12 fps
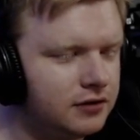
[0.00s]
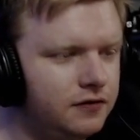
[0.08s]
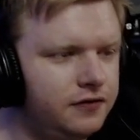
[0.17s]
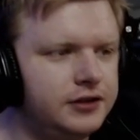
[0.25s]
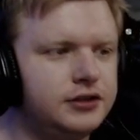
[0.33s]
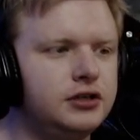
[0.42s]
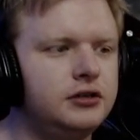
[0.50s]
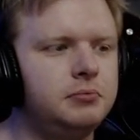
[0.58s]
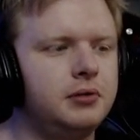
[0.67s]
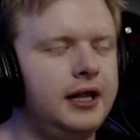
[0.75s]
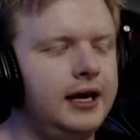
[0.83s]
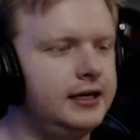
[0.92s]
for new
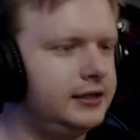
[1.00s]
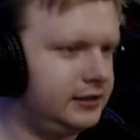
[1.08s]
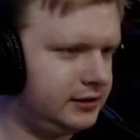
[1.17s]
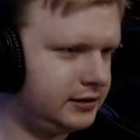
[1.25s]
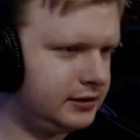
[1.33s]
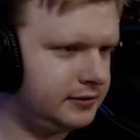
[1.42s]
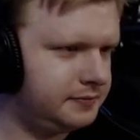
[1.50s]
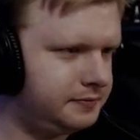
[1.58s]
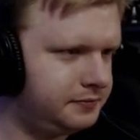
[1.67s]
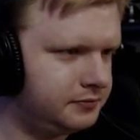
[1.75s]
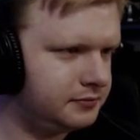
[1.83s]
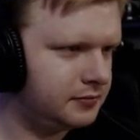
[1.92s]
players.
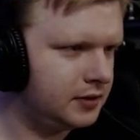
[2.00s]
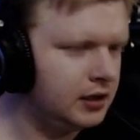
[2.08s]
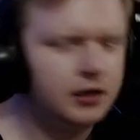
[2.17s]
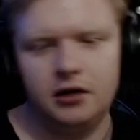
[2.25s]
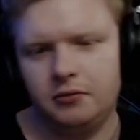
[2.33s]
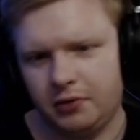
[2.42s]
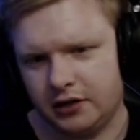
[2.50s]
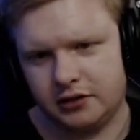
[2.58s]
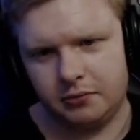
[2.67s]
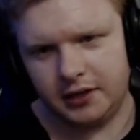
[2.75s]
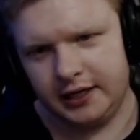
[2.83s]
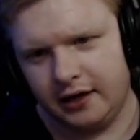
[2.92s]

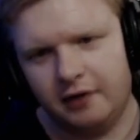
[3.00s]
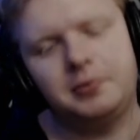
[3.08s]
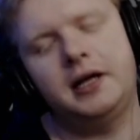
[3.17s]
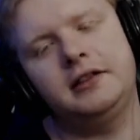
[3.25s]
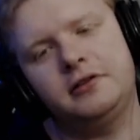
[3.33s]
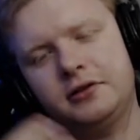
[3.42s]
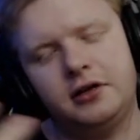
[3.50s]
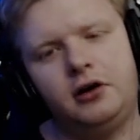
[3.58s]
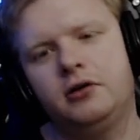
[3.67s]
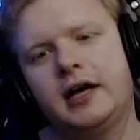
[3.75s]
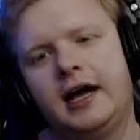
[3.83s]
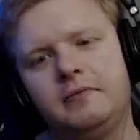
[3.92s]
Possibly. I played through the whole
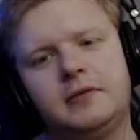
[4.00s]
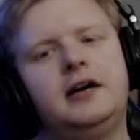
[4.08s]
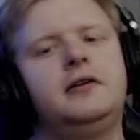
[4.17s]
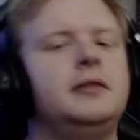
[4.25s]
game now and